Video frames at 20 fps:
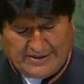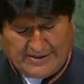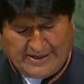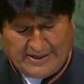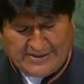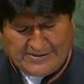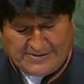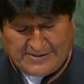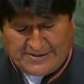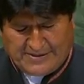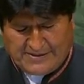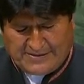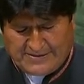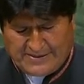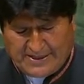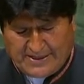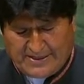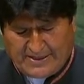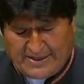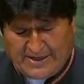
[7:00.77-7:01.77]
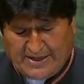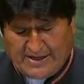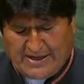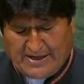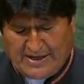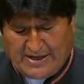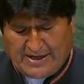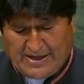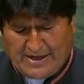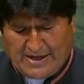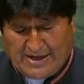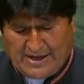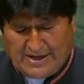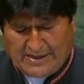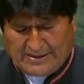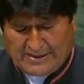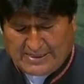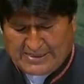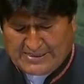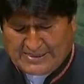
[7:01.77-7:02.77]
because it is very
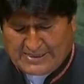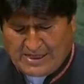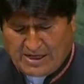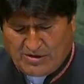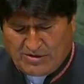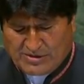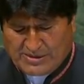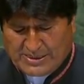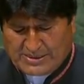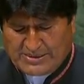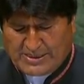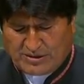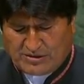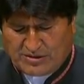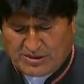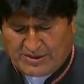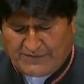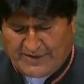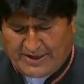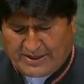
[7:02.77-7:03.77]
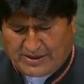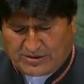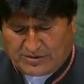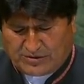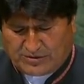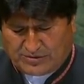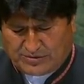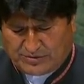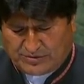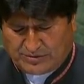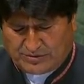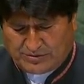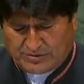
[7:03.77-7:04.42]
important to have a genuine agreement